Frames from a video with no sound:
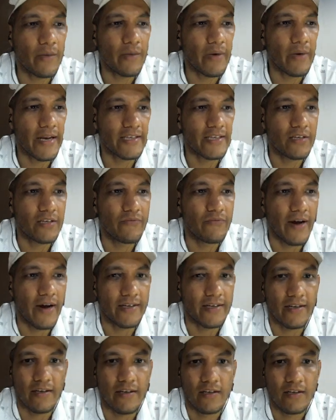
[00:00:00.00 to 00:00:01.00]
correction
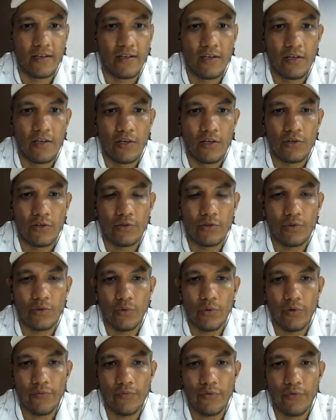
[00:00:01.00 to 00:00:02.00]
factor.
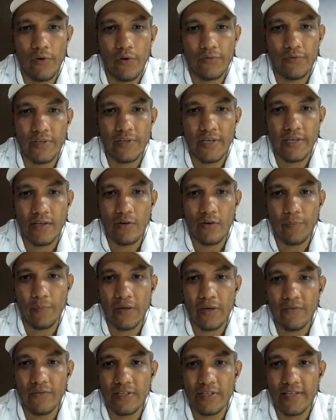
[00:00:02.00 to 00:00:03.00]
So if you have seen our
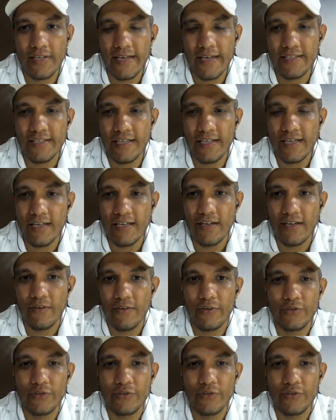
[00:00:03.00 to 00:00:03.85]
previous lecture, which